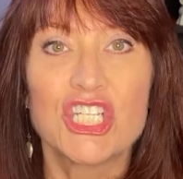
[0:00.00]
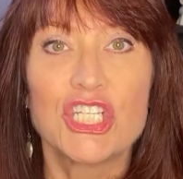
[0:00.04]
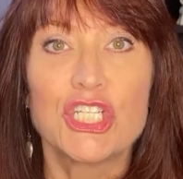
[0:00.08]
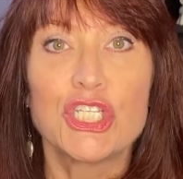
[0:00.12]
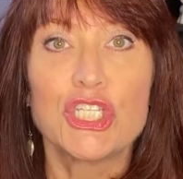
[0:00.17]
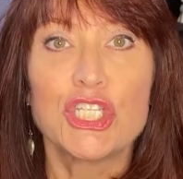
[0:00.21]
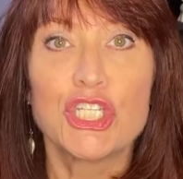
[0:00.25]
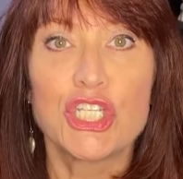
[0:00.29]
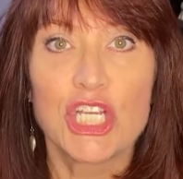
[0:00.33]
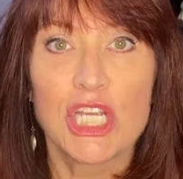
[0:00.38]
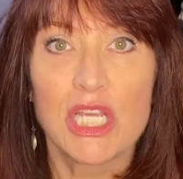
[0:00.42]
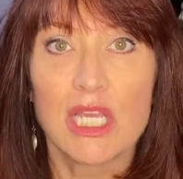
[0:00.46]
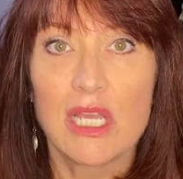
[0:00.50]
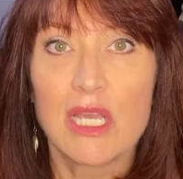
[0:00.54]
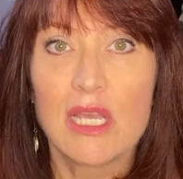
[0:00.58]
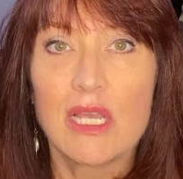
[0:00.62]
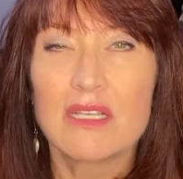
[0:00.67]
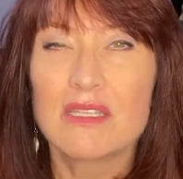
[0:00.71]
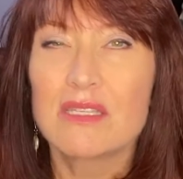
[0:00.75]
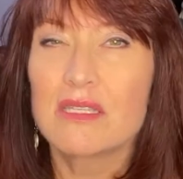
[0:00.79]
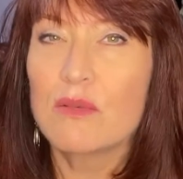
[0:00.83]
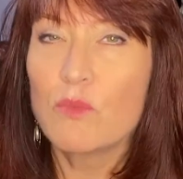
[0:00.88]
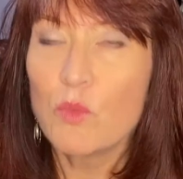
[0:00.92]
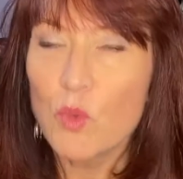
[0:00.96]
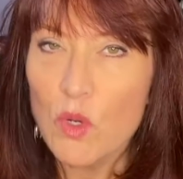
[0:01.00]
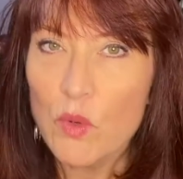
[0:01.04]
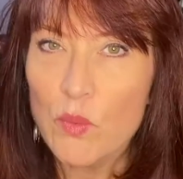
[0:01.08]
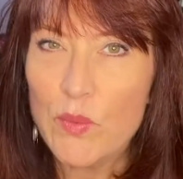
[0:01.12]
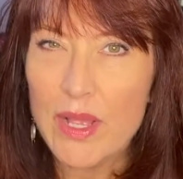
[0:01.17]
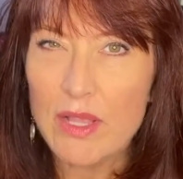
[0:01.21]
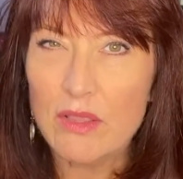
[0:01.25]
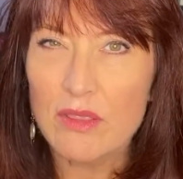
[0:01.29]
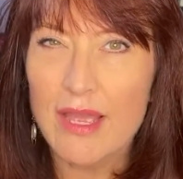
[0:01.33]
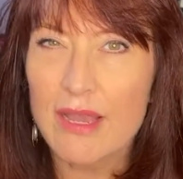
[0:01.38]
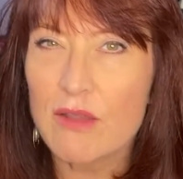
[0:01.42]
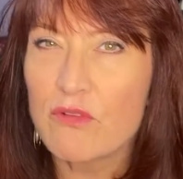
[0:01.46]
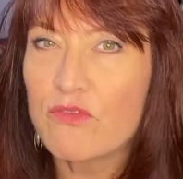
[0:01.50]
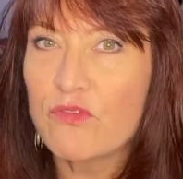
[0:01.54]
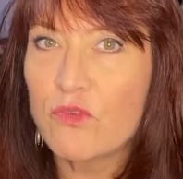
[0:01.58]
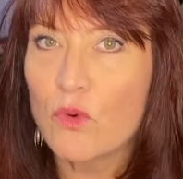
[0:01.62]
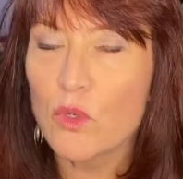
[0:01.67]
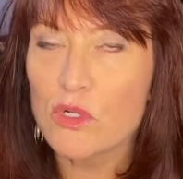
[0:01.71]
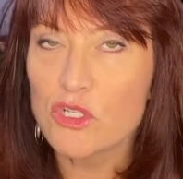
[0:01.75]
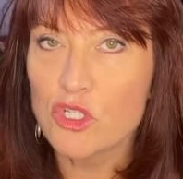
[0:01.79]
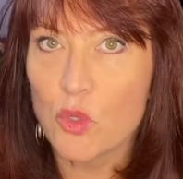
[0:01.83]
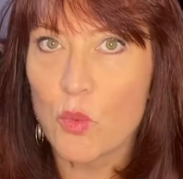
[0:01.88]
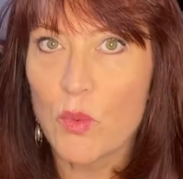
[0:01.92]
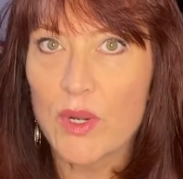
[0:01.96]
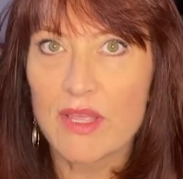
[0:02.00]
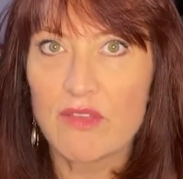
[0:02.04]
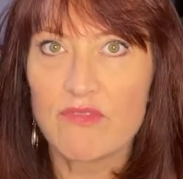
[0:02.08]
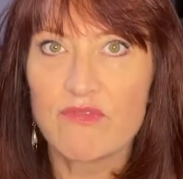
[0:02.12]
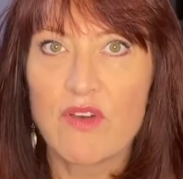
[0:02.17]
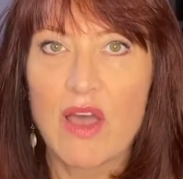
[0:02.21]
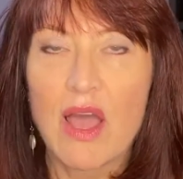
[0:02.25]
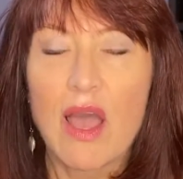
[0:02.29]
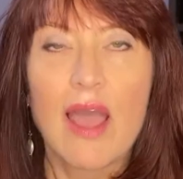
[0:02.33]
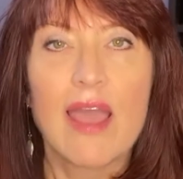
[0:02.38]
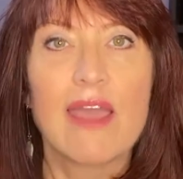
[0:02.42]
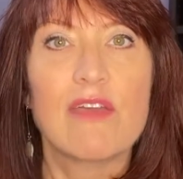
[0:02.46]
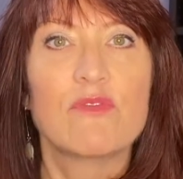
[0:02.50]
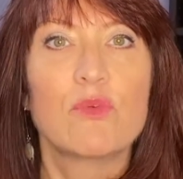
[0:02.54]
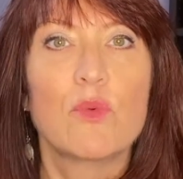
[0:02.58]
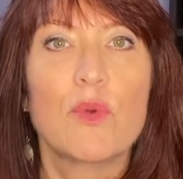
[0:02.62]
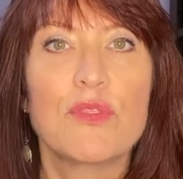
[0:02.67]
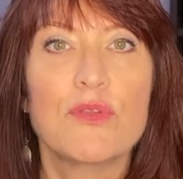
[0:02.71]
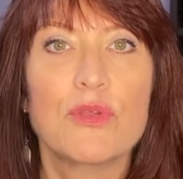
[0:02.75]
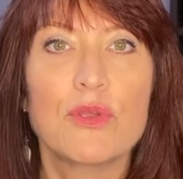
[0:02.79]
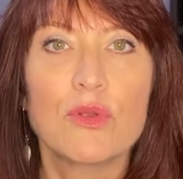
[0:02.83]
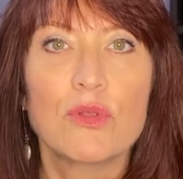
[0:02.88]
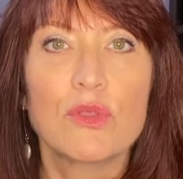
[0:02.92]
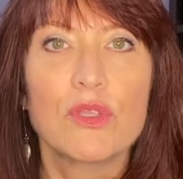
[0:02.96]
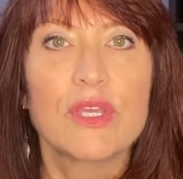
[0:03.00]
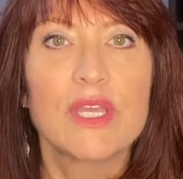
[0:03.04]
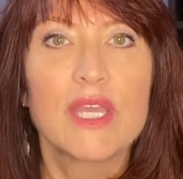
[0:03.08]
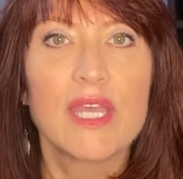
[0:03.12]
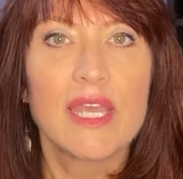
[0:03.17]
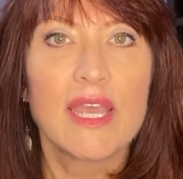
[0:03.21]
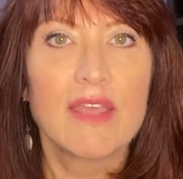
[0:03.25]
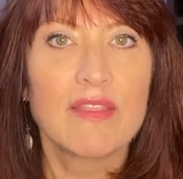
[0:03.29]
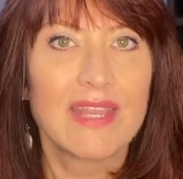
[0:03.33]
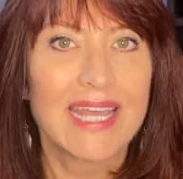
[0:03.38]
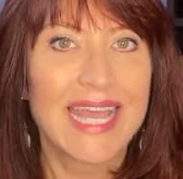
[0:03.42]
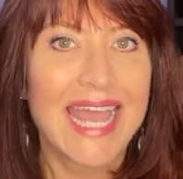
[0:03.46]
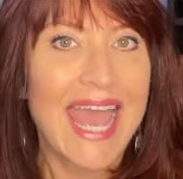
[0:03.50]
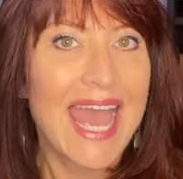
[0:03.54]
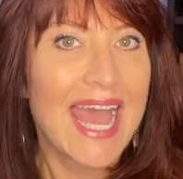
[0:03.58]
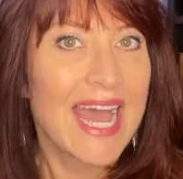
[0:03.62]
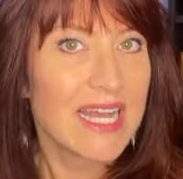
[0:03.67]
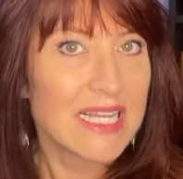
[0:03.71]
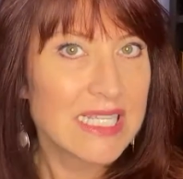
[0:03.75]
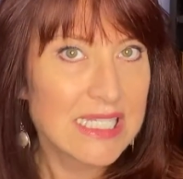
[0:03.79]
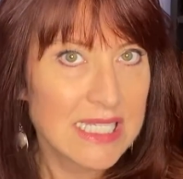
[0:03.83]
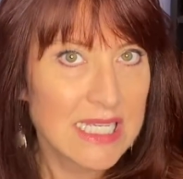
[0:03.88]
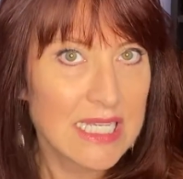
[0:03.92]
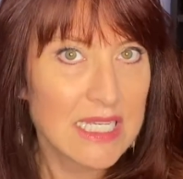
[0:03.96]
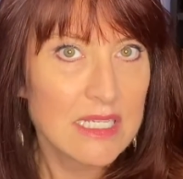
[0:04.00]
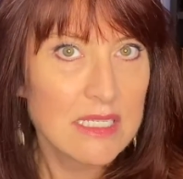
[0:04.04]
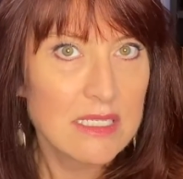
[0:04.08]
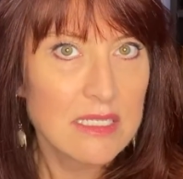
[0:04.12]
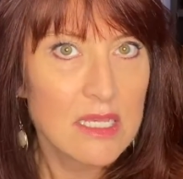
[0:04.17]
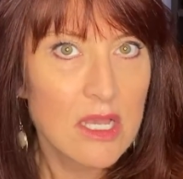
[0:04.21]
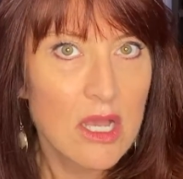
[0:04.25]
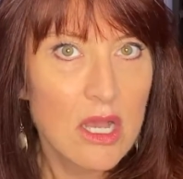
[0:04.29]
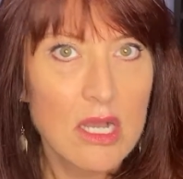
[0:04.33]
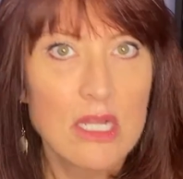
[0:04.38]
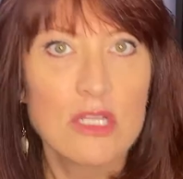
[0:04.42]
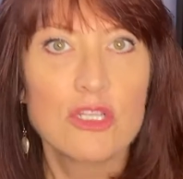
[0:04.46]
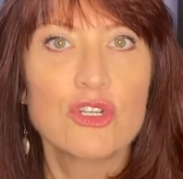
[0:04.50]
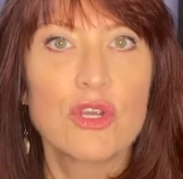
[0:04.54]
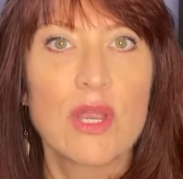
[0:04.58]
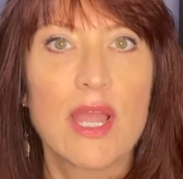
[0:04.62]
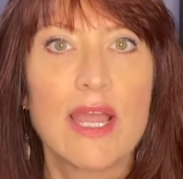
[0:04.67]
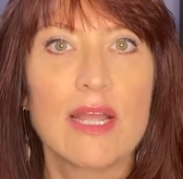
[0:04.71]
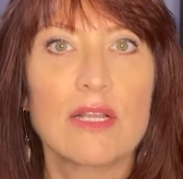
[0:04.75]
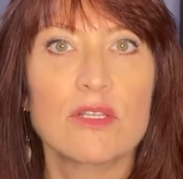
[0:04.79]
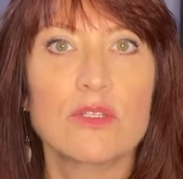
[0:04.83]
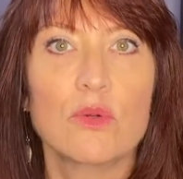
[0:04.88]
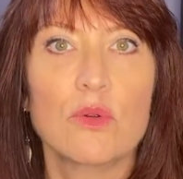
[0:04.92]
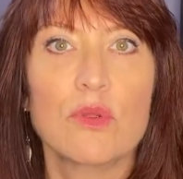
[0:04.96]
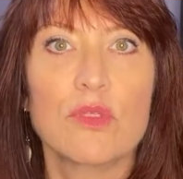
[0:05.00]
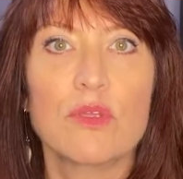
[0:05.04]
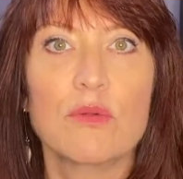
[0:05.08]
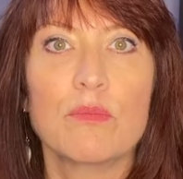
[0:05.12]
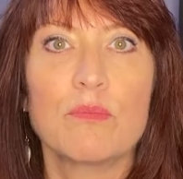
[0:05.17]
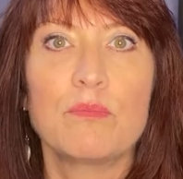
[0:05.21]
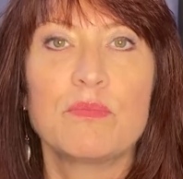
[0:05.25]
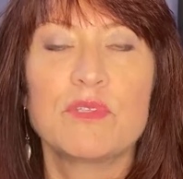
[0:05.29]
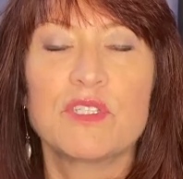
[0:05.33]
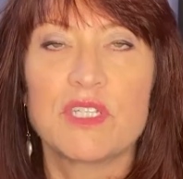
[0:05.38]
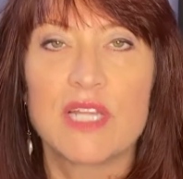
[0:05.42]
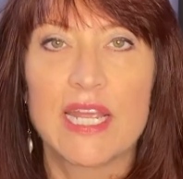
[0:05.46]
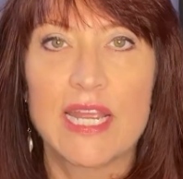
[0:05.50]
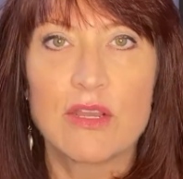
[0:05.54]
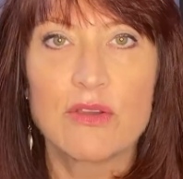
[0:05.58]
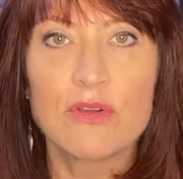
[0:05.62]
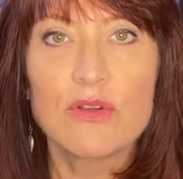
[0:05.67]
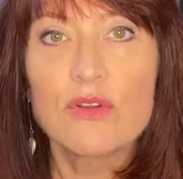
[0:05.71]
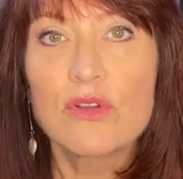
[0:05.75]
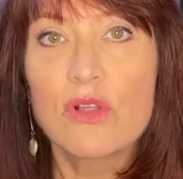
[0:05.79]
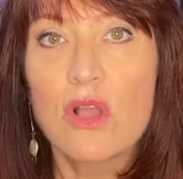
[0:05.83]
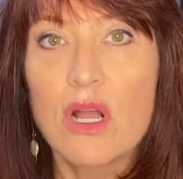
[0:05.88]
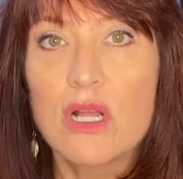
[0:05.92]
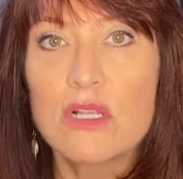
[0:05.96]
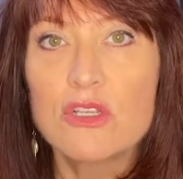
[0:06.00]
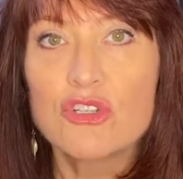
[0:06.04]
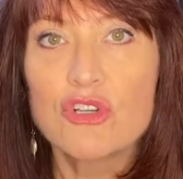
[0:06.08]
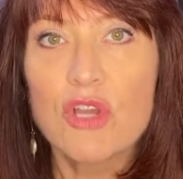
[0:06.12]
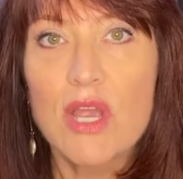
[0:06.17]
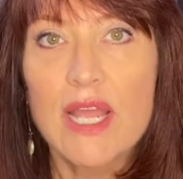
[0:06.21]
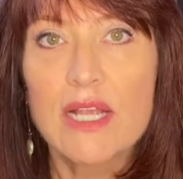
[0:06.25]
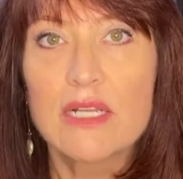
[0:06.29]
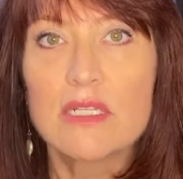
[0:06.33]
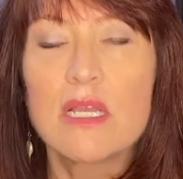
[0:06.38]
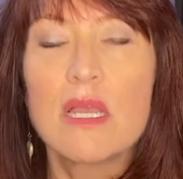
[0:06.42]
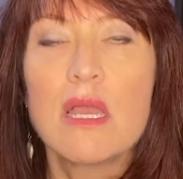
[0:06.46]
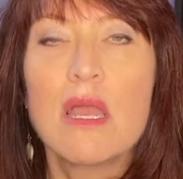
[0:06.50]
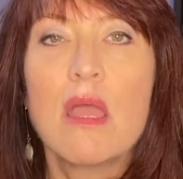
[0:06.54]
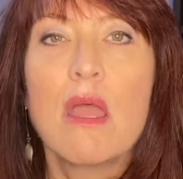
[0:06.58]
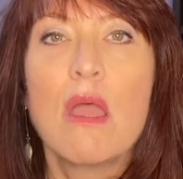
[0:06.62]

G, somewhere around line 425, whether you're looking at the as-is contract or the standard contract,